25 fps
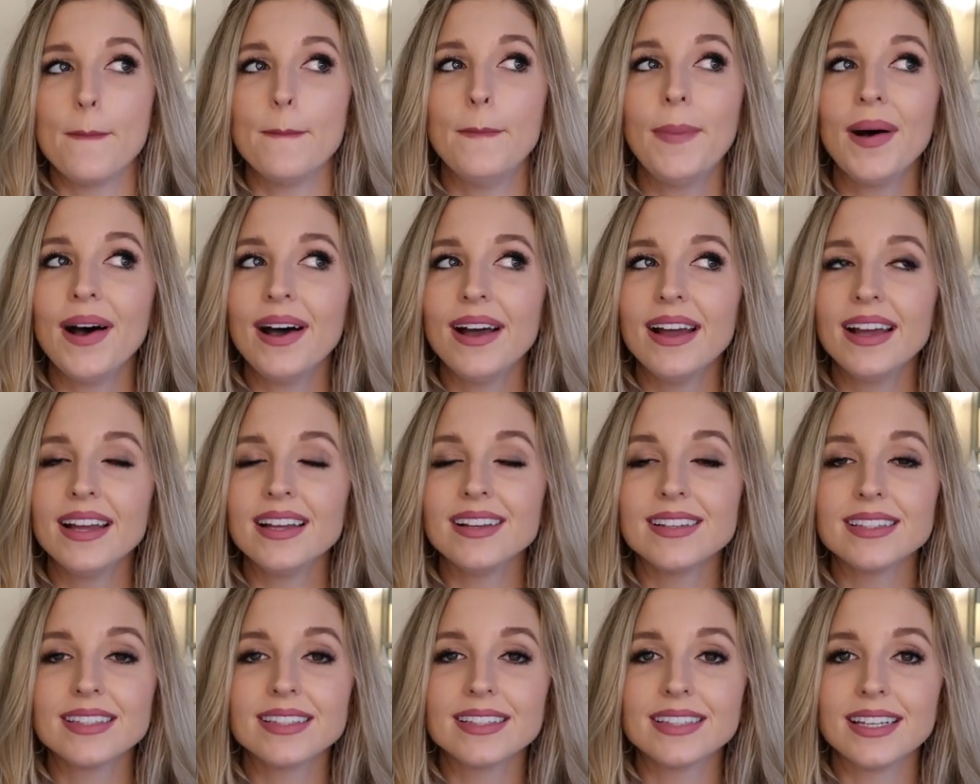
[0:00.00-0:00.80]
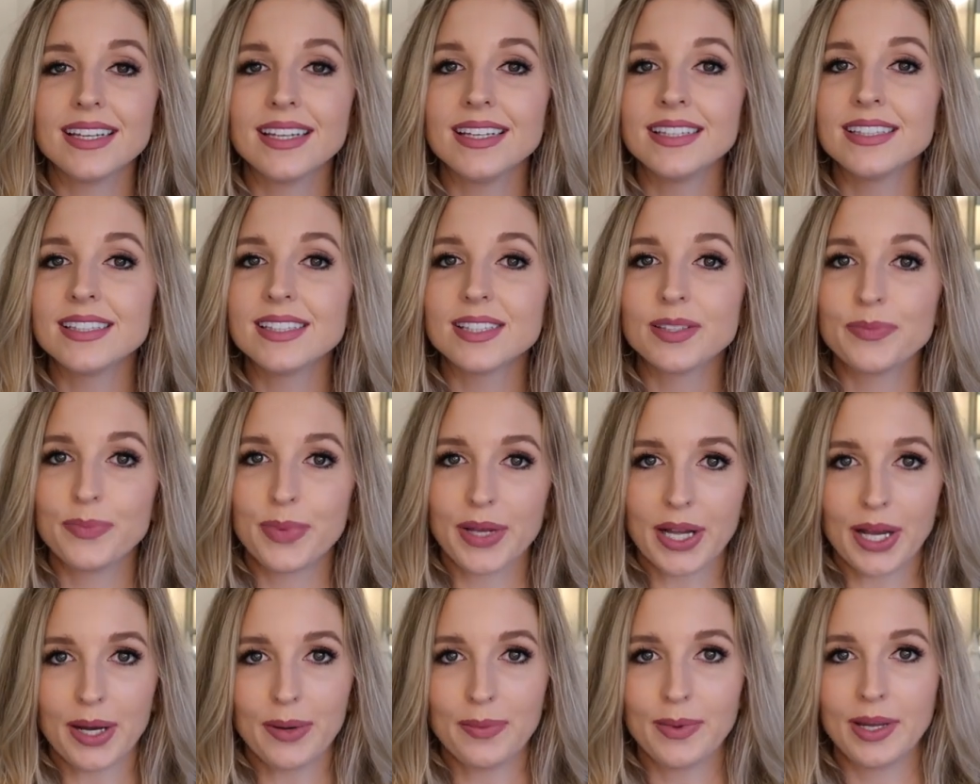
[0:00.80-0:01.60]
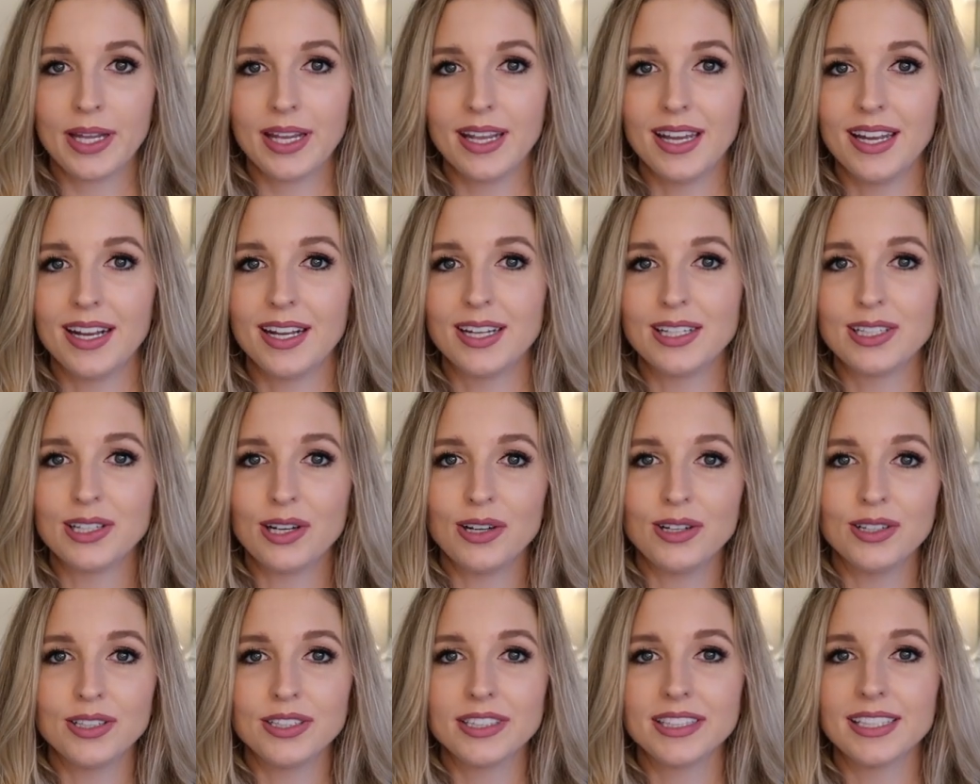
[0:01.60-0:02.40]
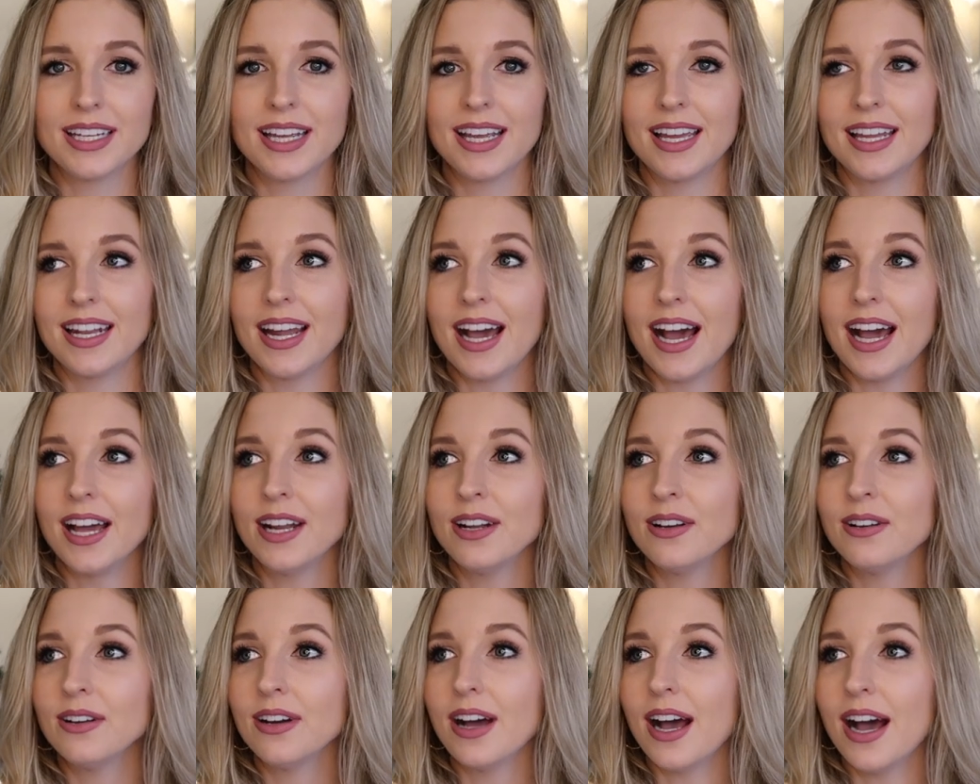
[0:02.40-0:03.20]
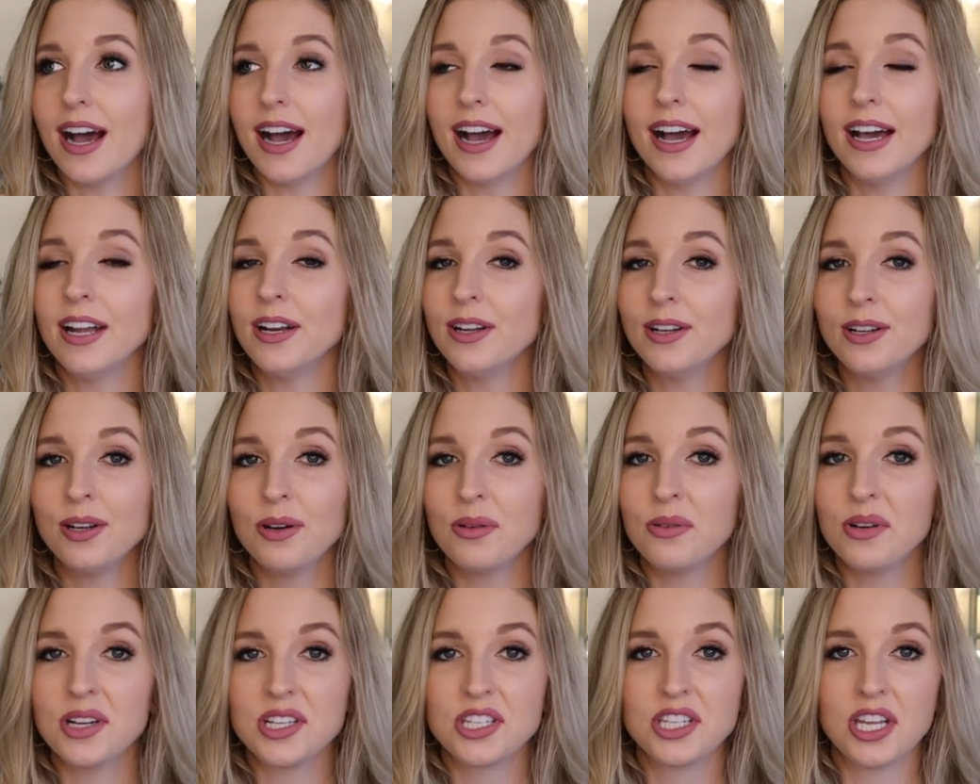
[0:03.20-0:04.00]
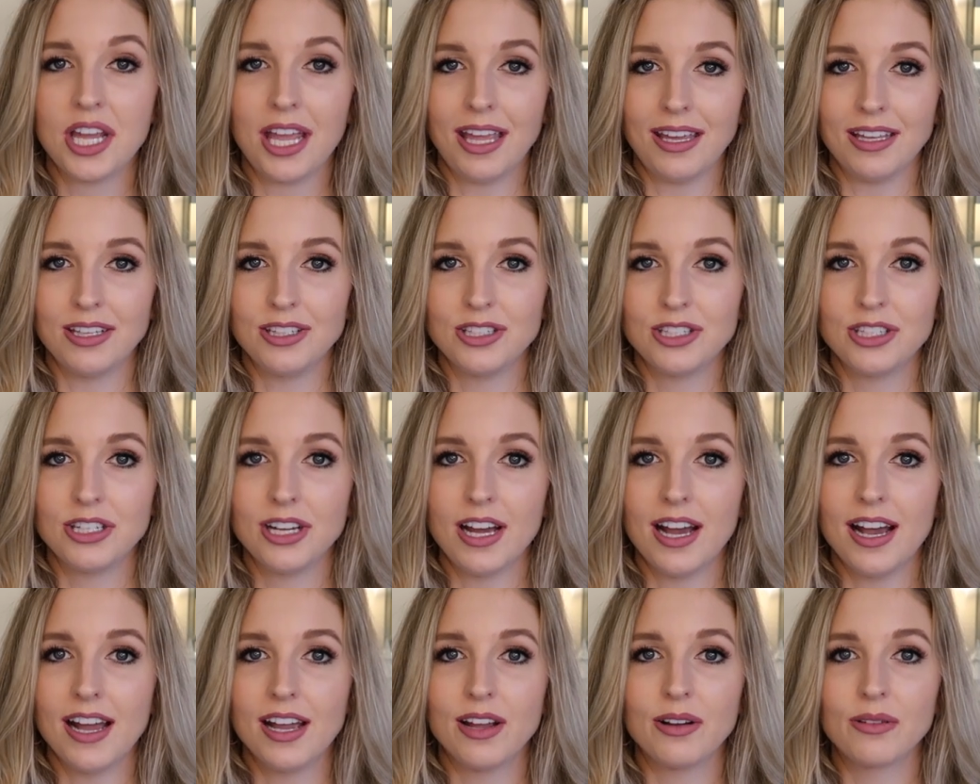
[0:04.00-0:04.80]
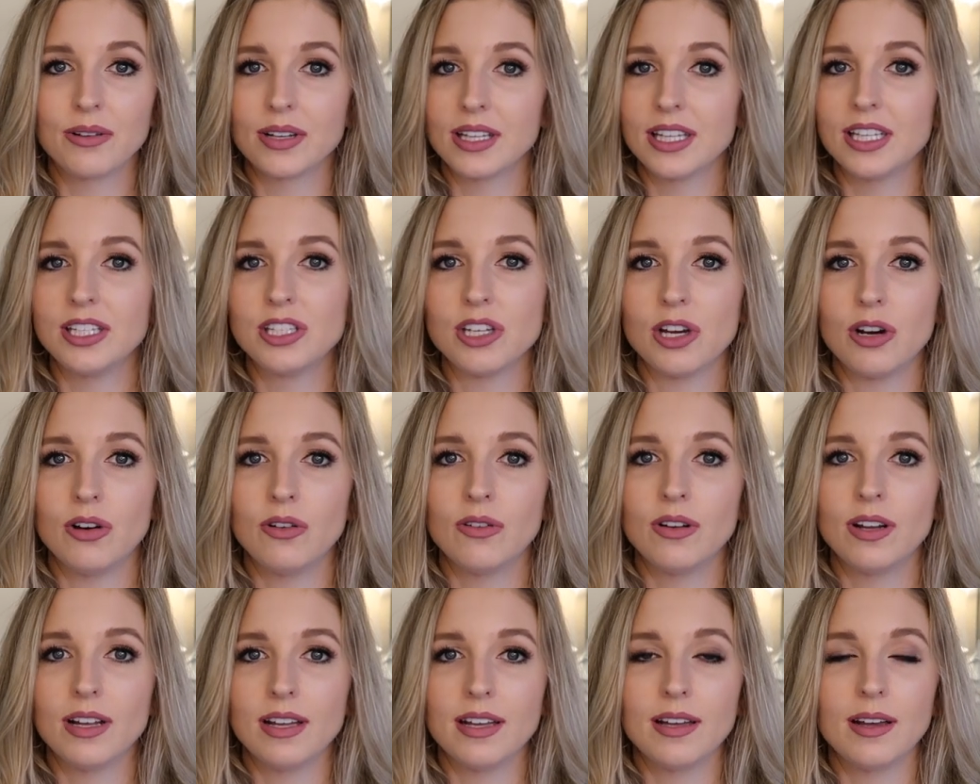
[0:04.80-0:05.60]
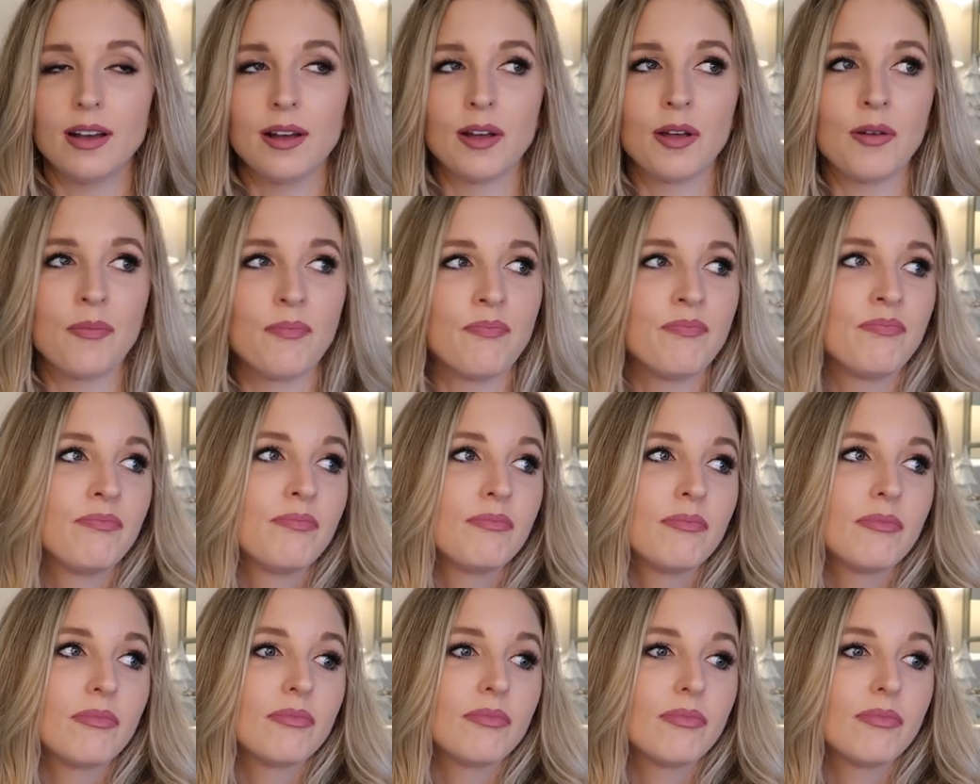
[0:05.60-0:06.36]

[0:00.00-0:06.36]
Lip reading: But since becoming an adult, and I don't know what changed. I really don't.